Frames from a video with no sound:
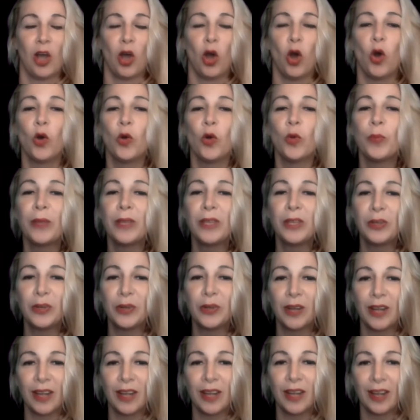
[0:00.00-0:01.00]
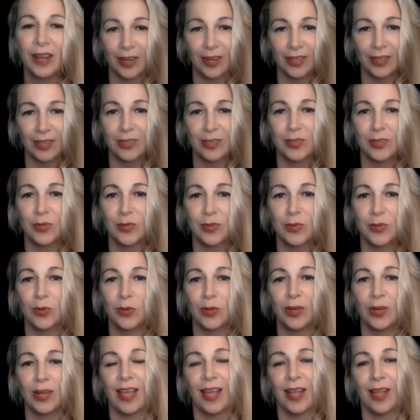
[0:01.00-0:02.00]
Open your heart to what
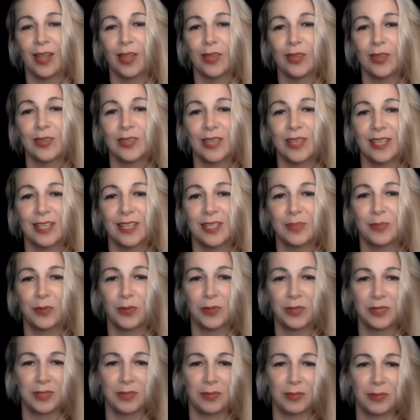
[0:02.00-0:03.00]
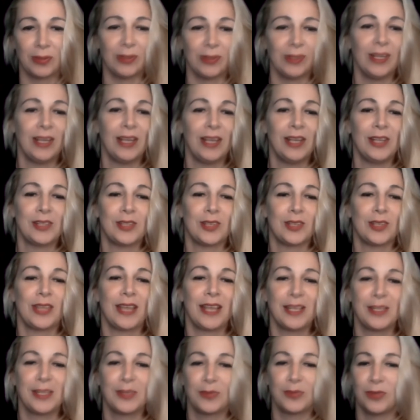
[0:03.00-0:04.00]
else is possible. So
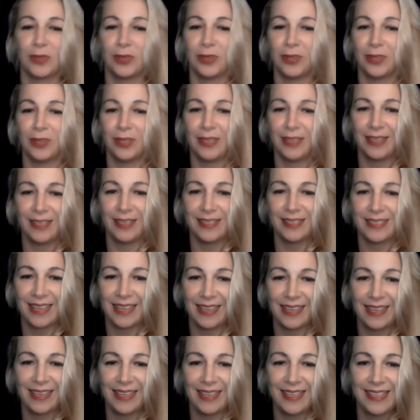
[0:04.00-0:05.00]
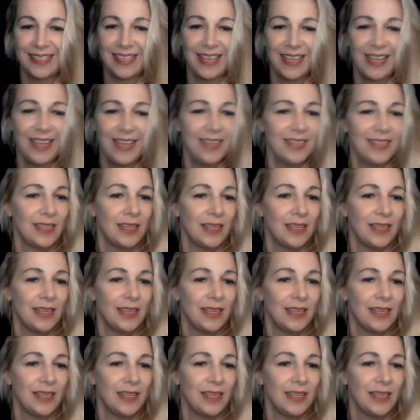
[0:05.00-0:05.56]
that's what Nataliya said.